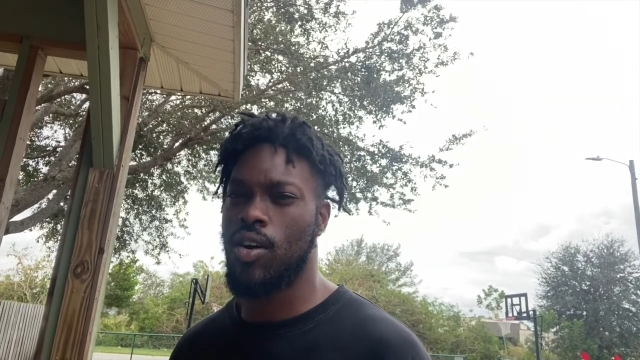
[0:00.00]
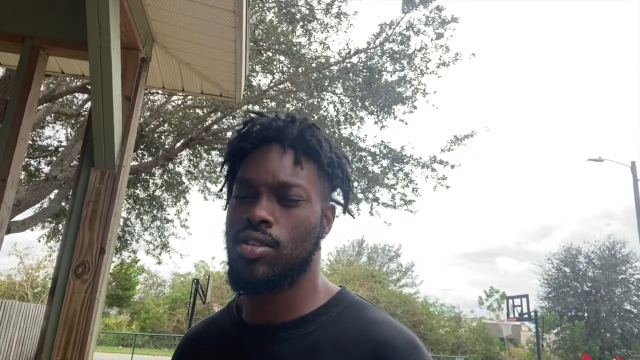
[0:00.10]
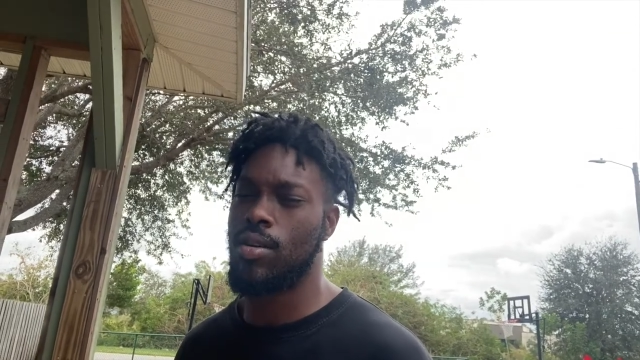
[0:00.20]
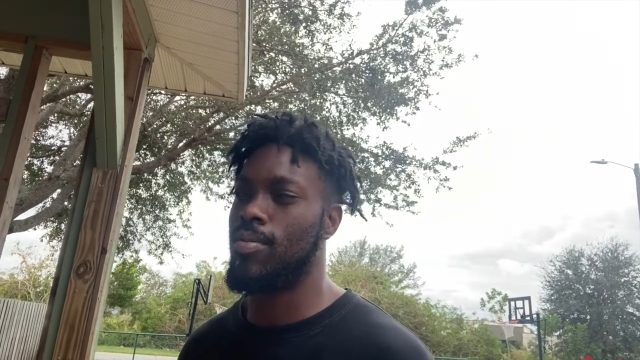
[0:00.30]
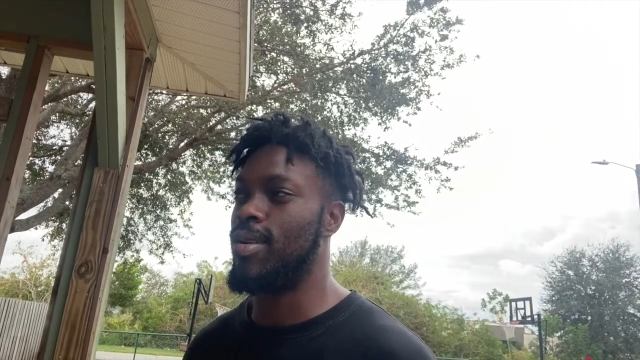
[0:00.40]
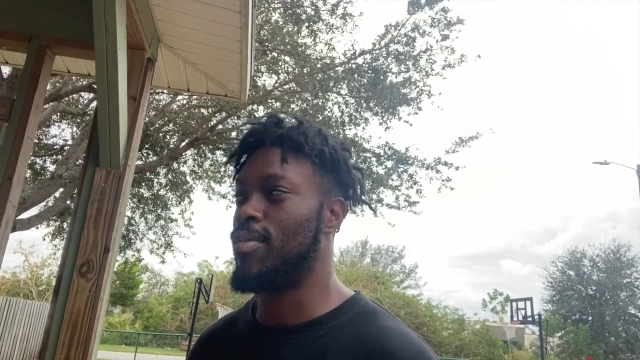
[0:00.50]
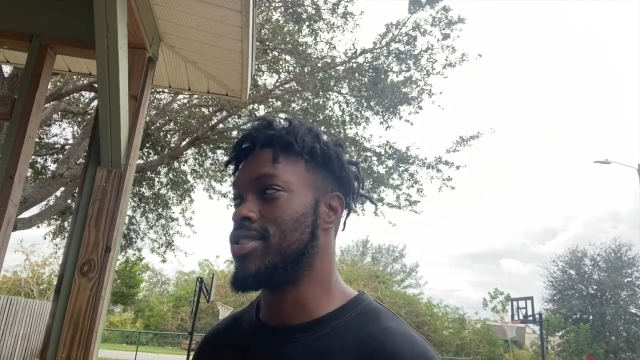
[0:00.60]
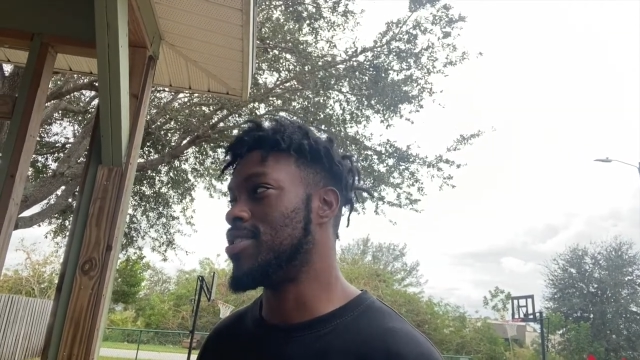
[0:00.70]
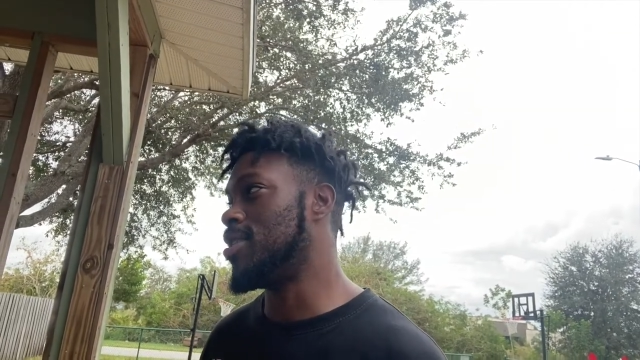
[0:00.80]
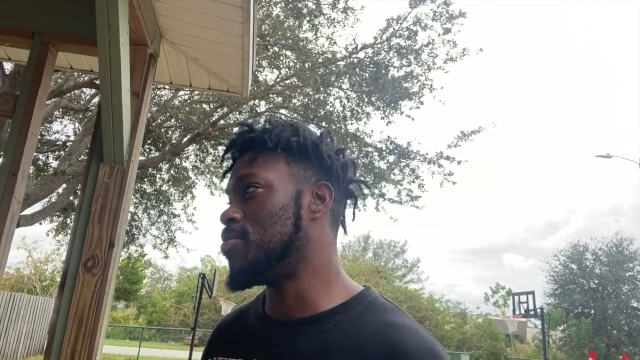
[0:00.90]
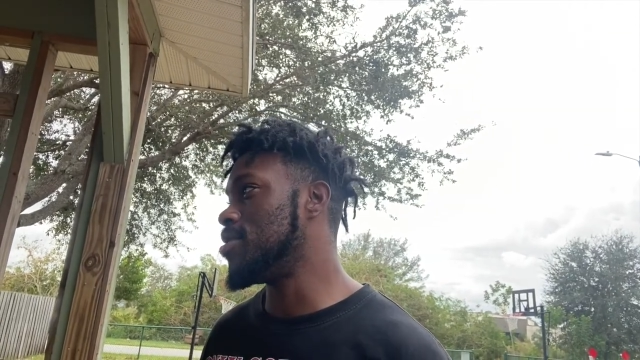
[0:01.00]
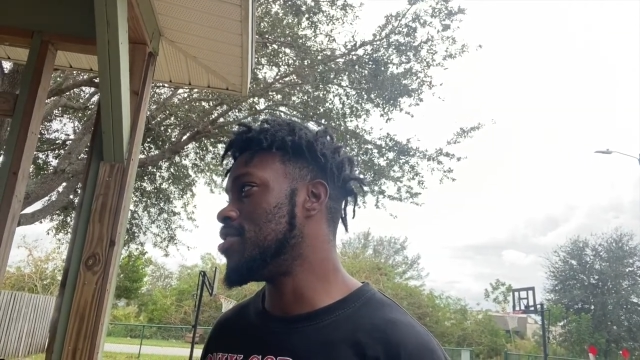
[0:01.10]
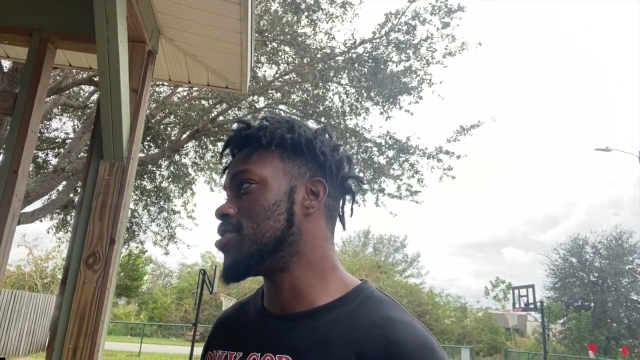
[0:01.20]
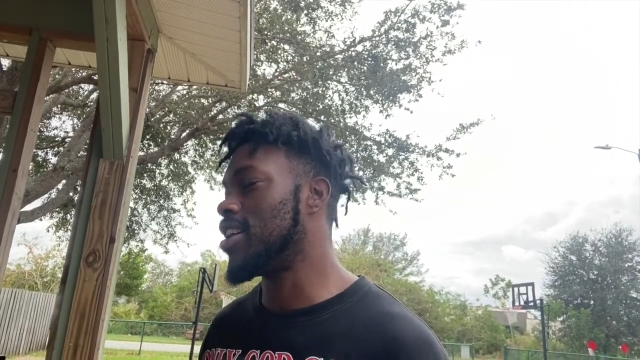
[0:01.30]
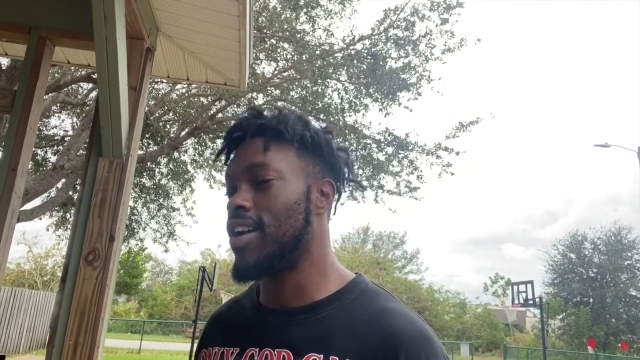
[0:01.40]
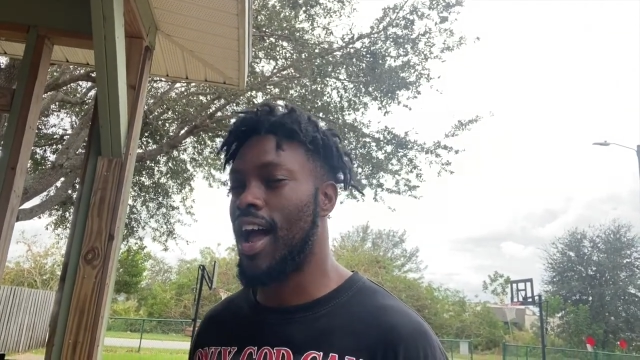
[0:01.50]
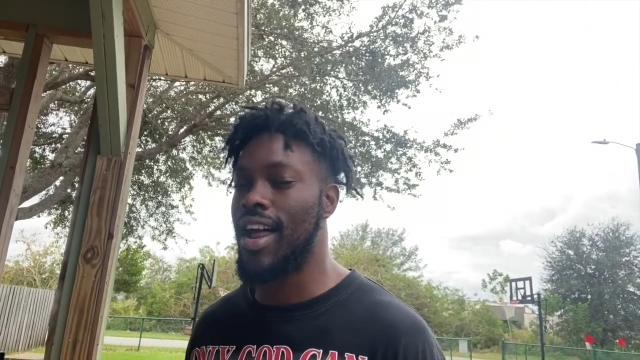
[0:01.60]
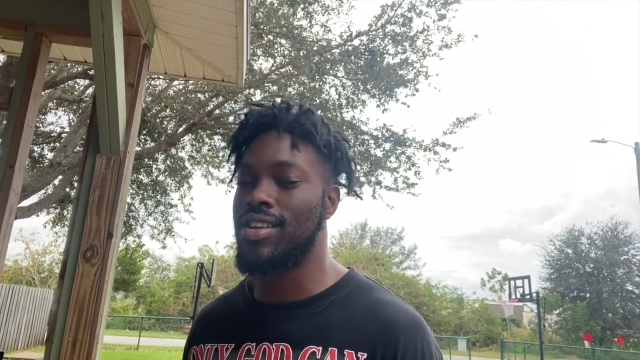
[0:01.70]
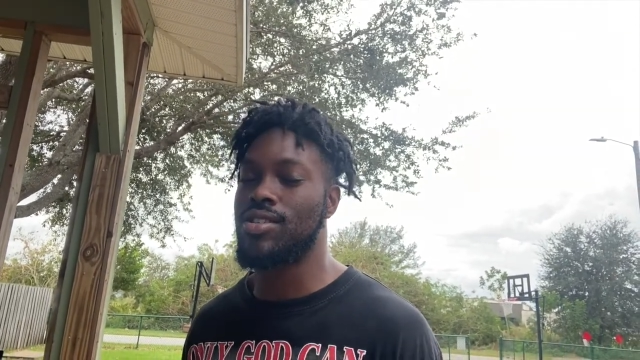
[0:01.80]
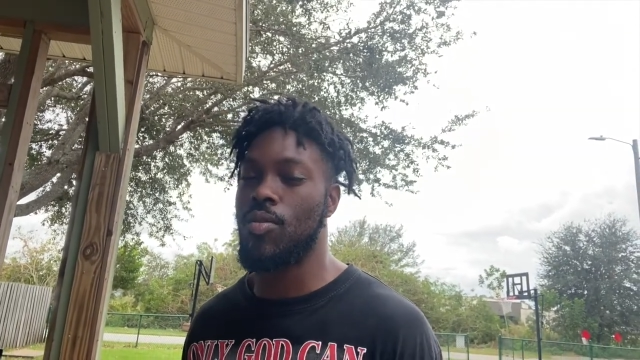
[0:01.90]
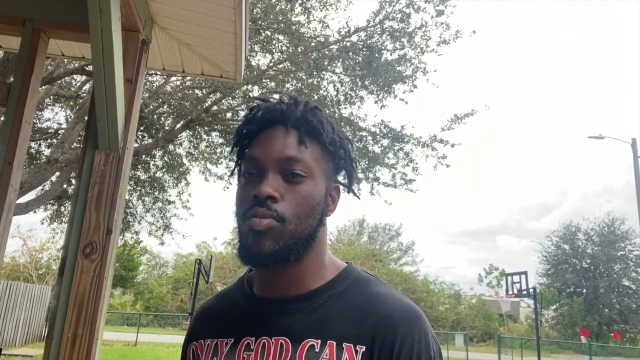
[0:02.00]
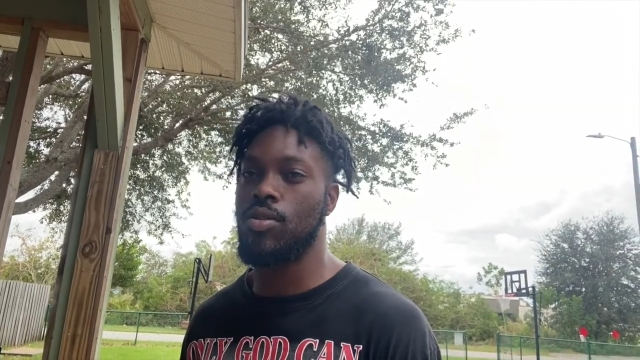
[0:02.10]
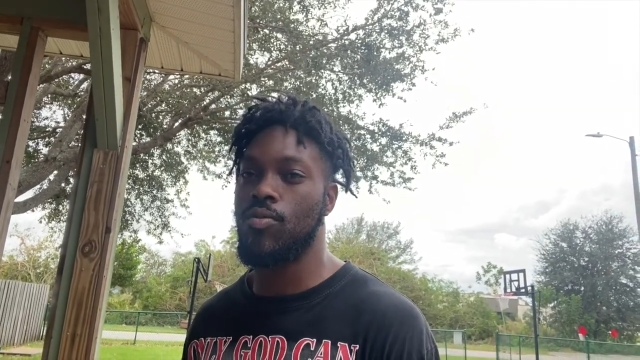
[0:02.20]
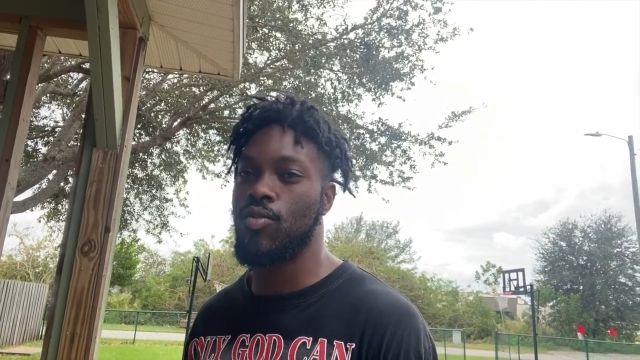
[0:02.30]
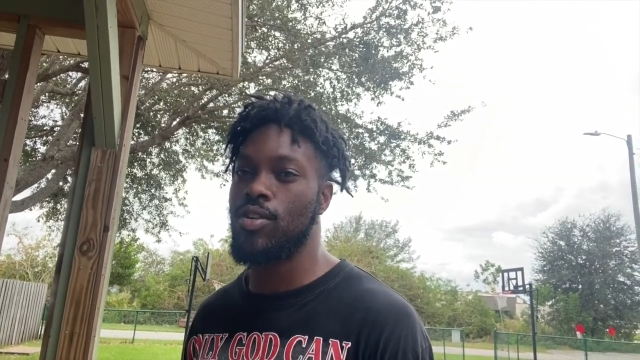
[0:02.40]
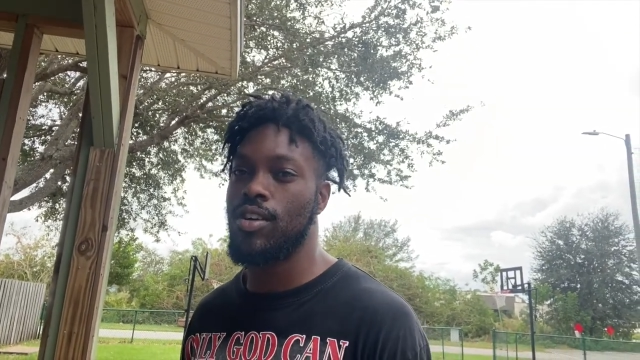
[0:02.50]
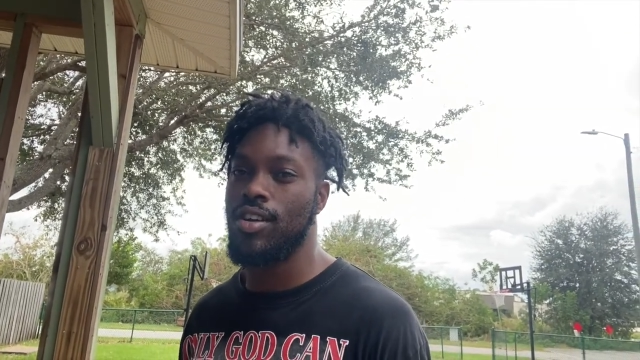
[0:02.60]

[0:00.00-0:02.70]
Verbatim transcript: I was like, "Mom, my son Peter." She's like, "I had son Peter before."